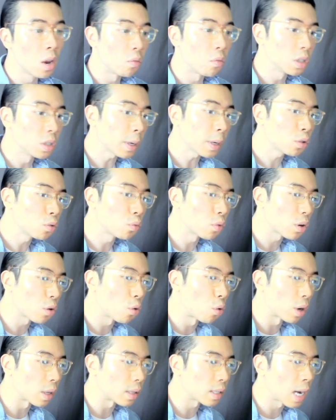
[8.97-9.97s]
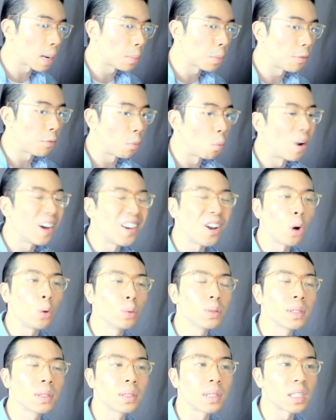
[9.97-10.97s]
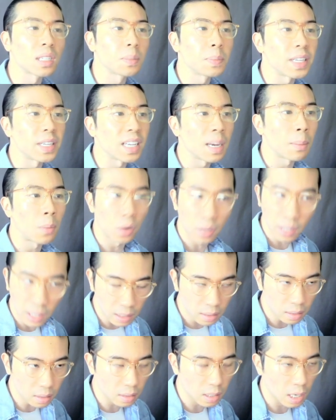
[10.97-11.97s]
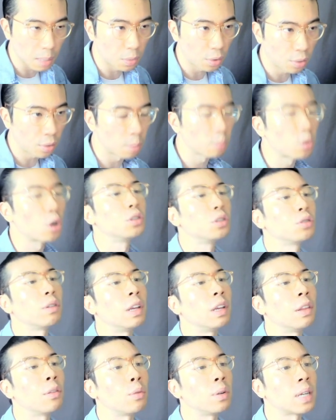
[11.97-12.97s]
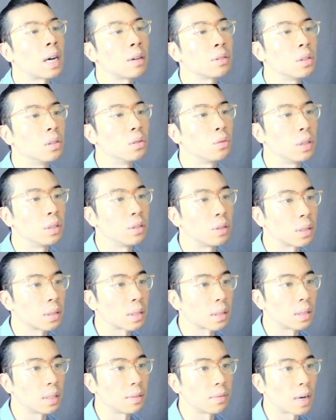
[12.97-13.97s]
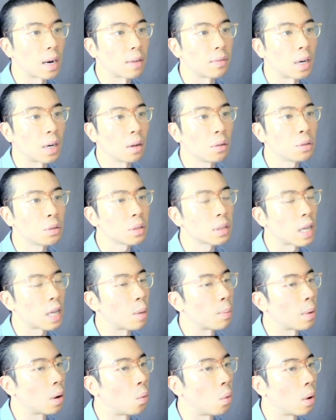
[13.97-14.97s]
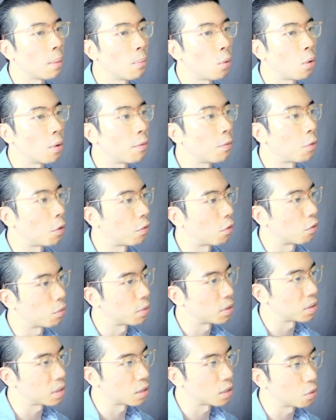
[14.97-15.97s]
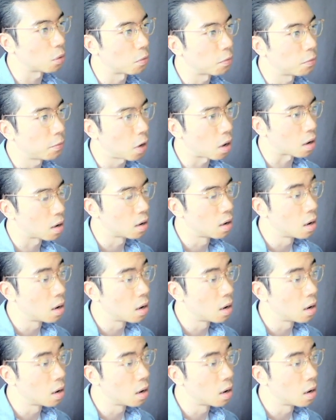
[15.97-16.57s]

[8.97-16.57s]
Respect to recording time of 1:06 p.m. on Eastern Time, Ethereum current trading $3,365, down about 1.44% so far.